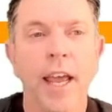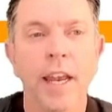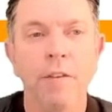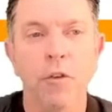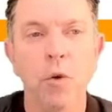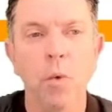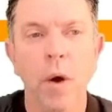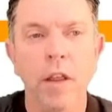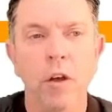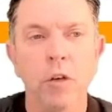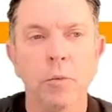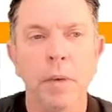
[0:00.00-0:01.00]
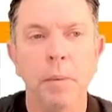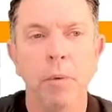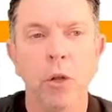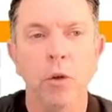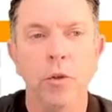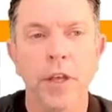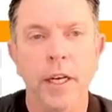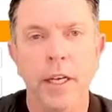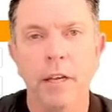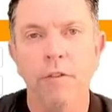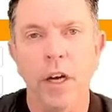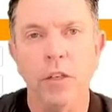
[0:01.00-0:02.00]
And if you're one of those people who think
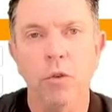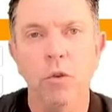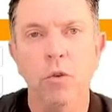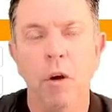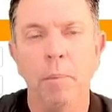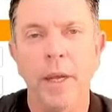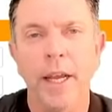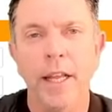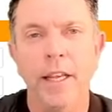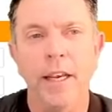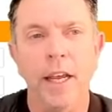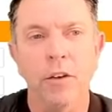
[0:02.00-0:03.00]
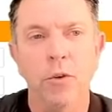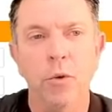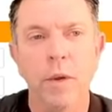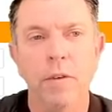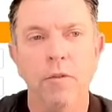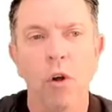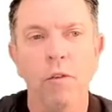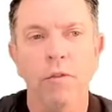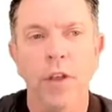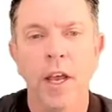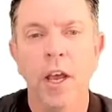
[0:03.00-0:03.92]
DeFi is too complicated and too involved,